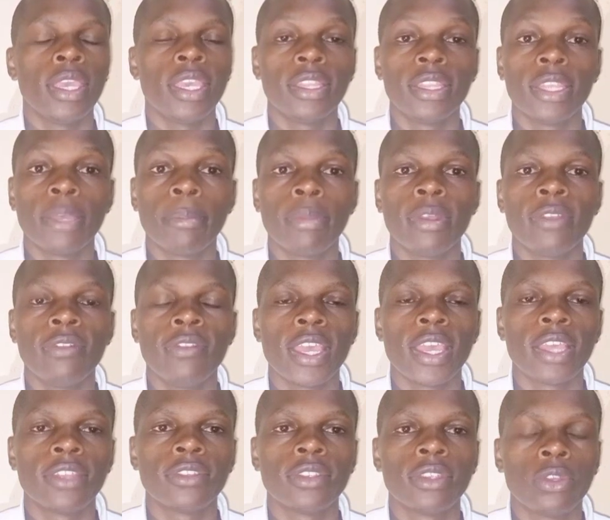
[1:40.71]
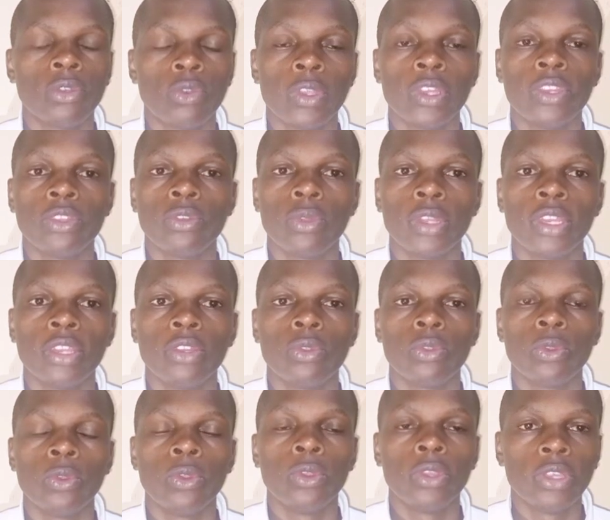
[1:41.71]
in the previous
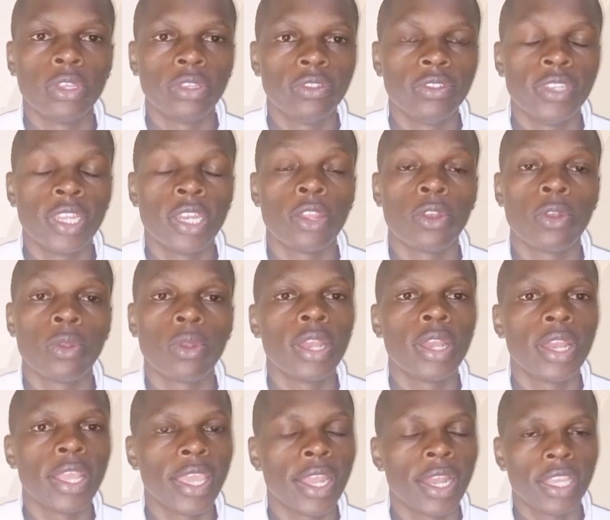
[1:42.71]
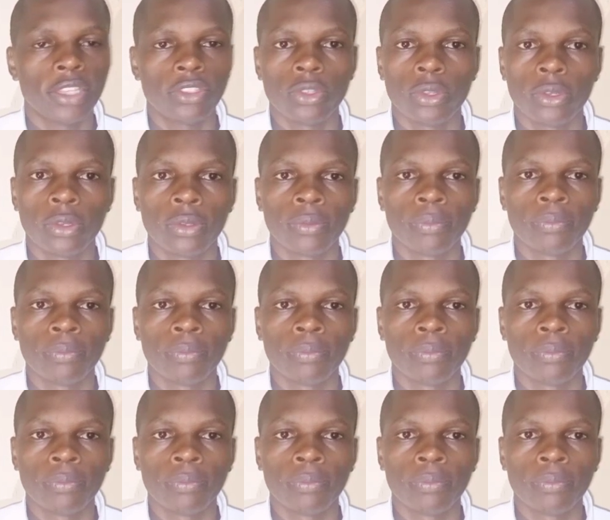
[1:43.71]
2022 general election.